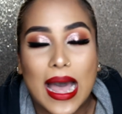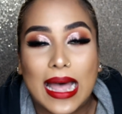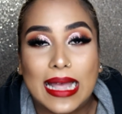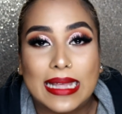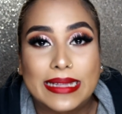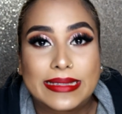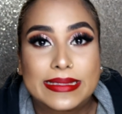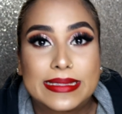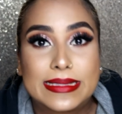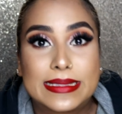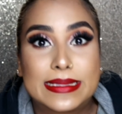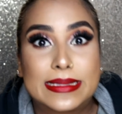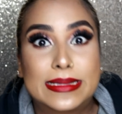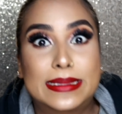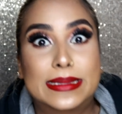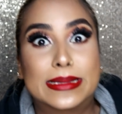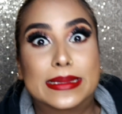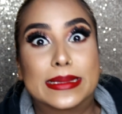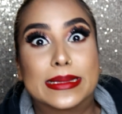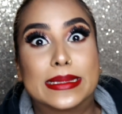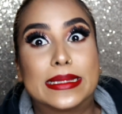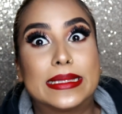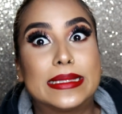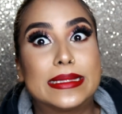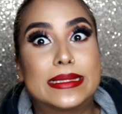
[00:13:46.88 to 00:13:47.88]

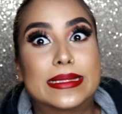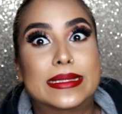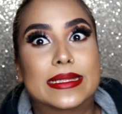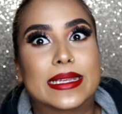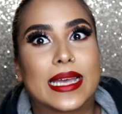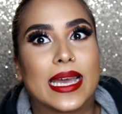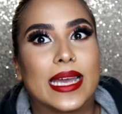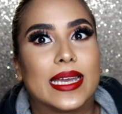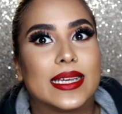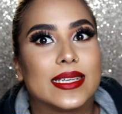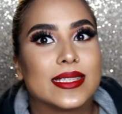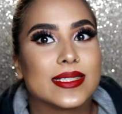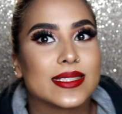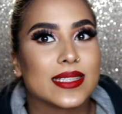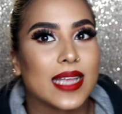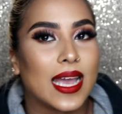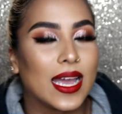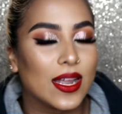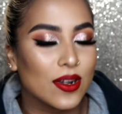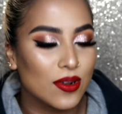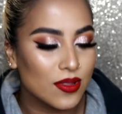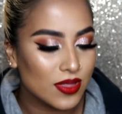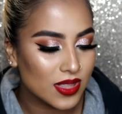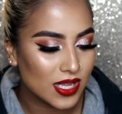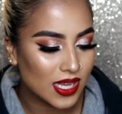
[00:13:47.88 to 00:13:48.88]
Askies, guys.
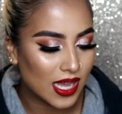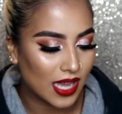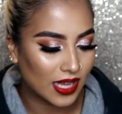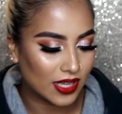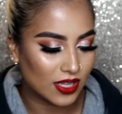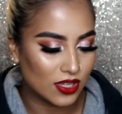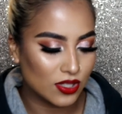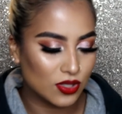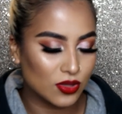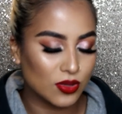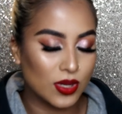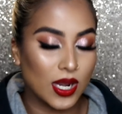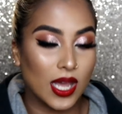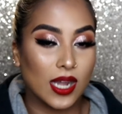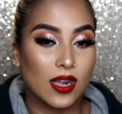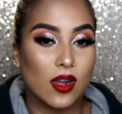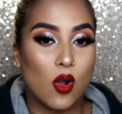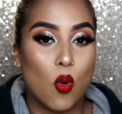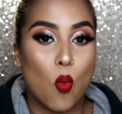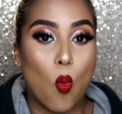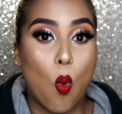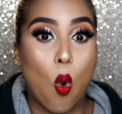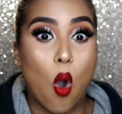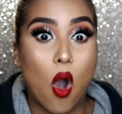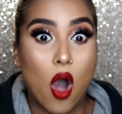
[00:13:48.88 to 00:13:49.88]
I don't think I can do like a
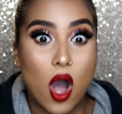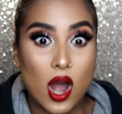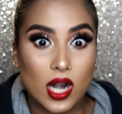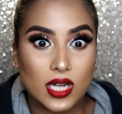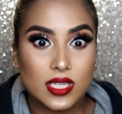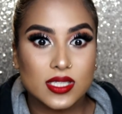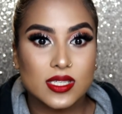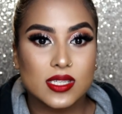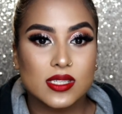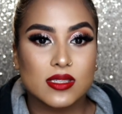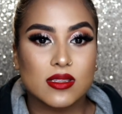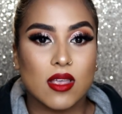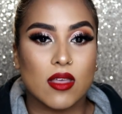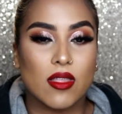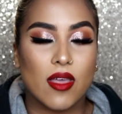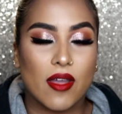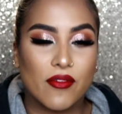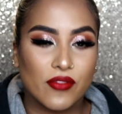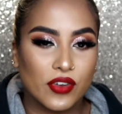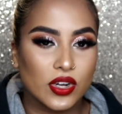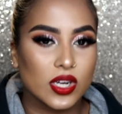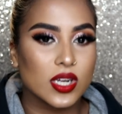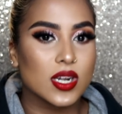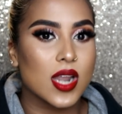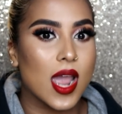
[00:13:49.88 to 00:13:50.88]
what South
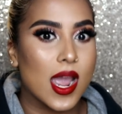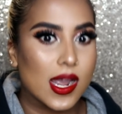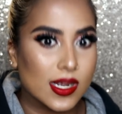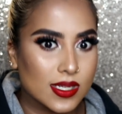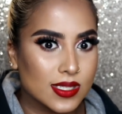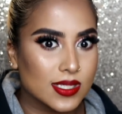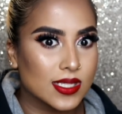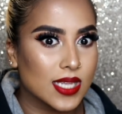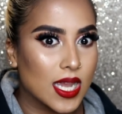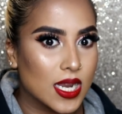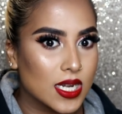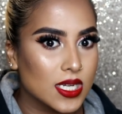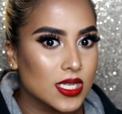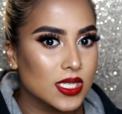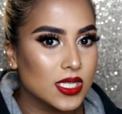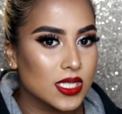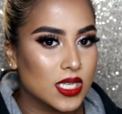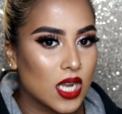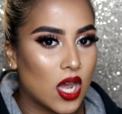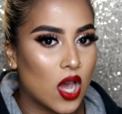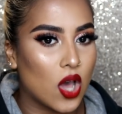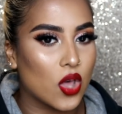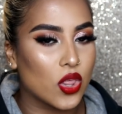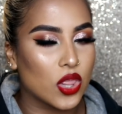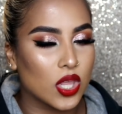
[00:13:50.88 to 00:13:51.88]
African accent.
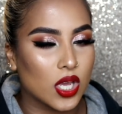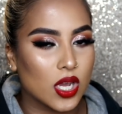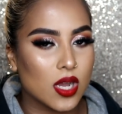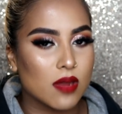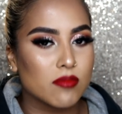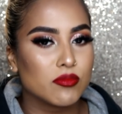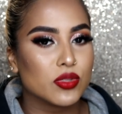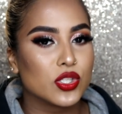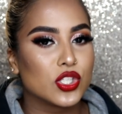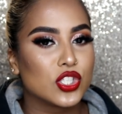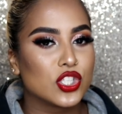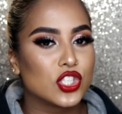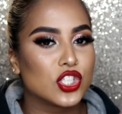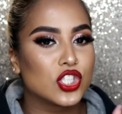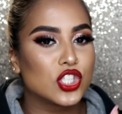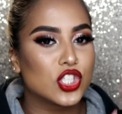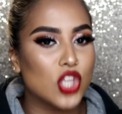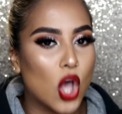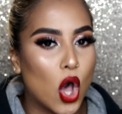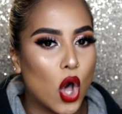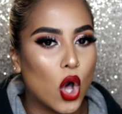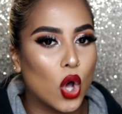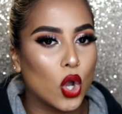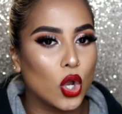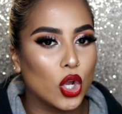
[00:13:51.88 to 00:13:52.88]
I think I'm
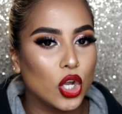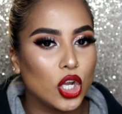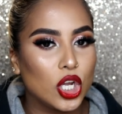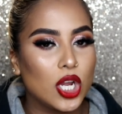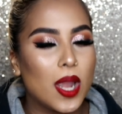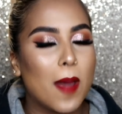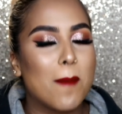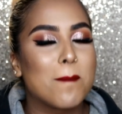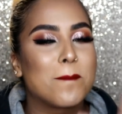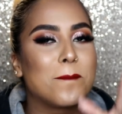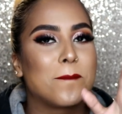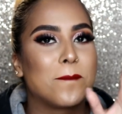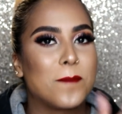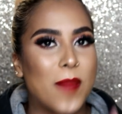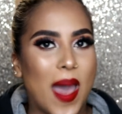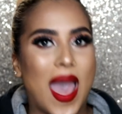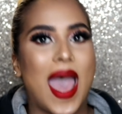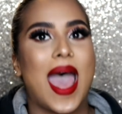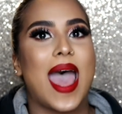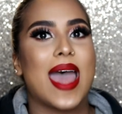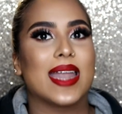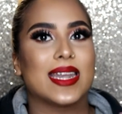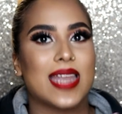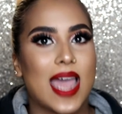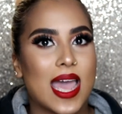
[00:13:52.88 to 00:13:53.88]
so
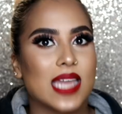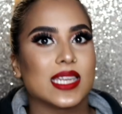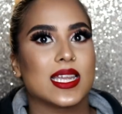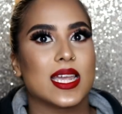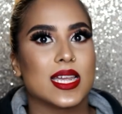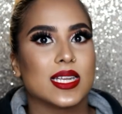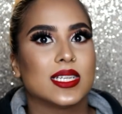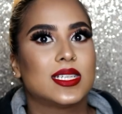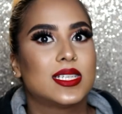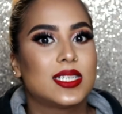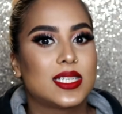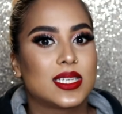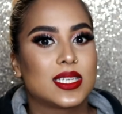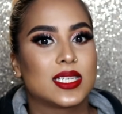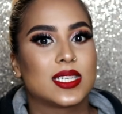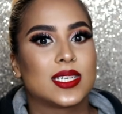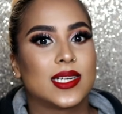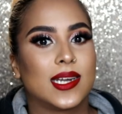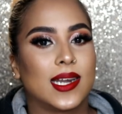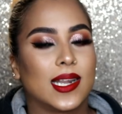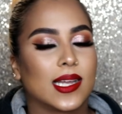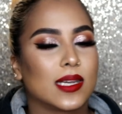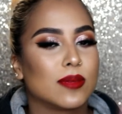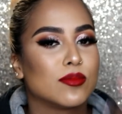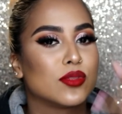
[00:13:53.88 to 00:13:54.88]
bad at it.
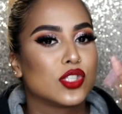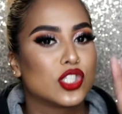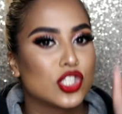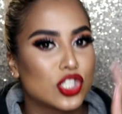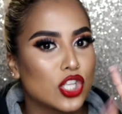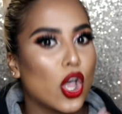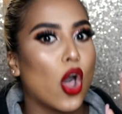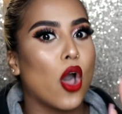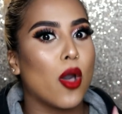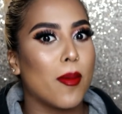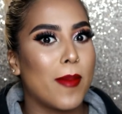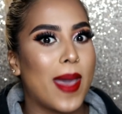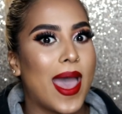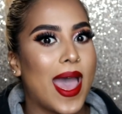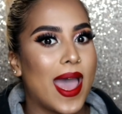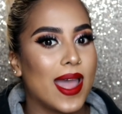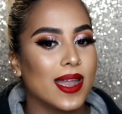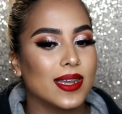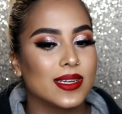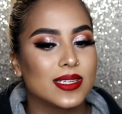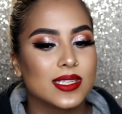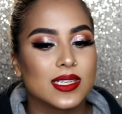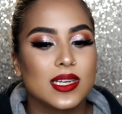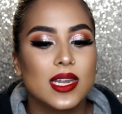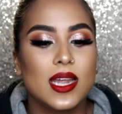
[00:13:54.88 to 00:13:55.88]
Like, I'm so
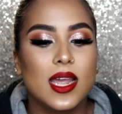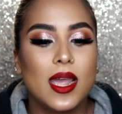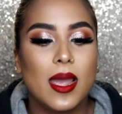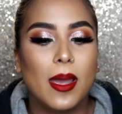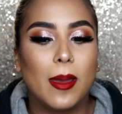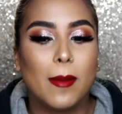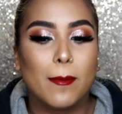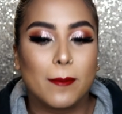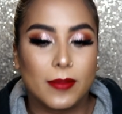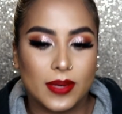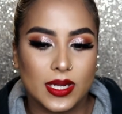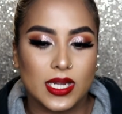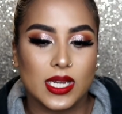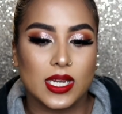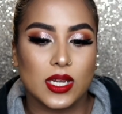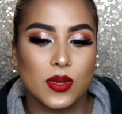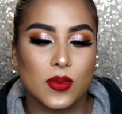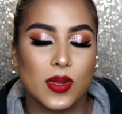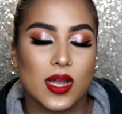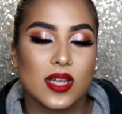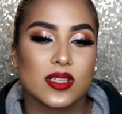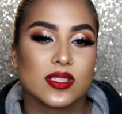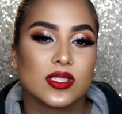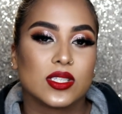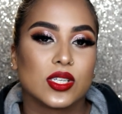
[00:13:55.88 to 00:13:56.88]
bad. But
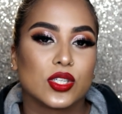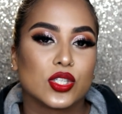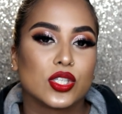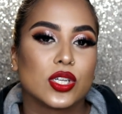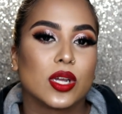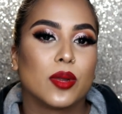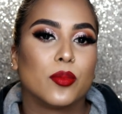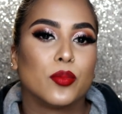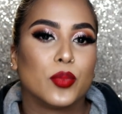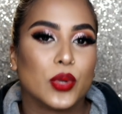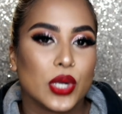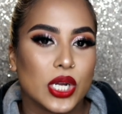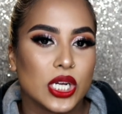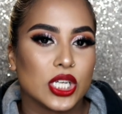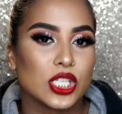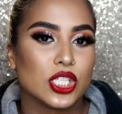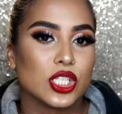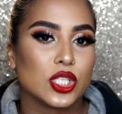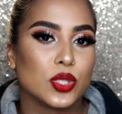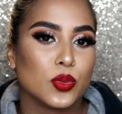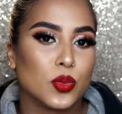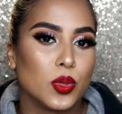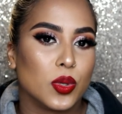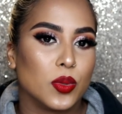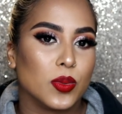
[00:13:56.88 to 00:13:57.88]
anyway, I'll stick to a
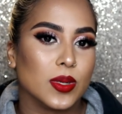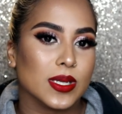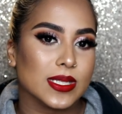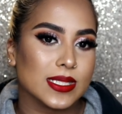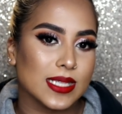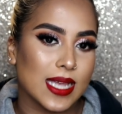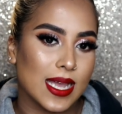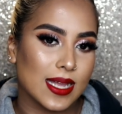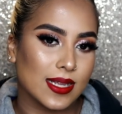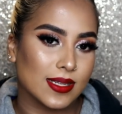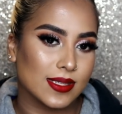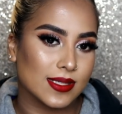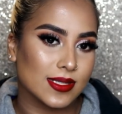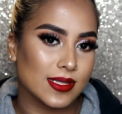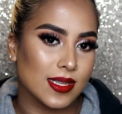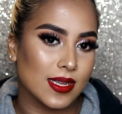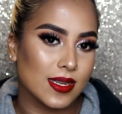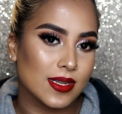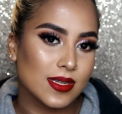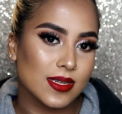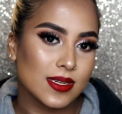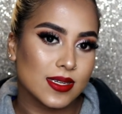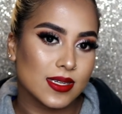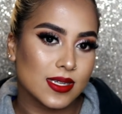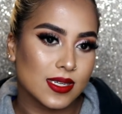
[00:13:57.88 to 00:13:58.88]
British Woolworths
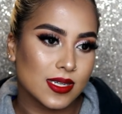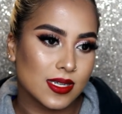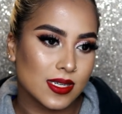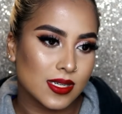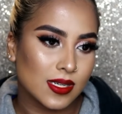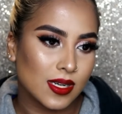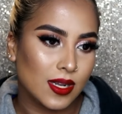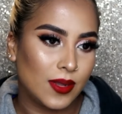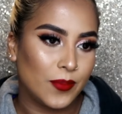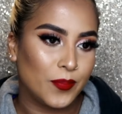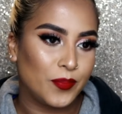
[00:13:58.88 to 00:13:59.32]
accent.